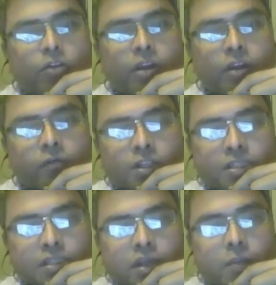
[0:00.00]
and
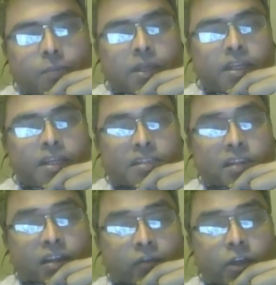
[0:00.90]
once the company gets the
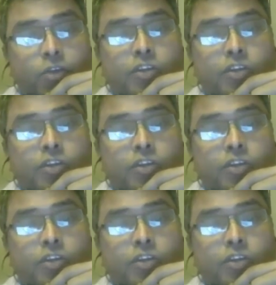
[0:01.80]
revenue,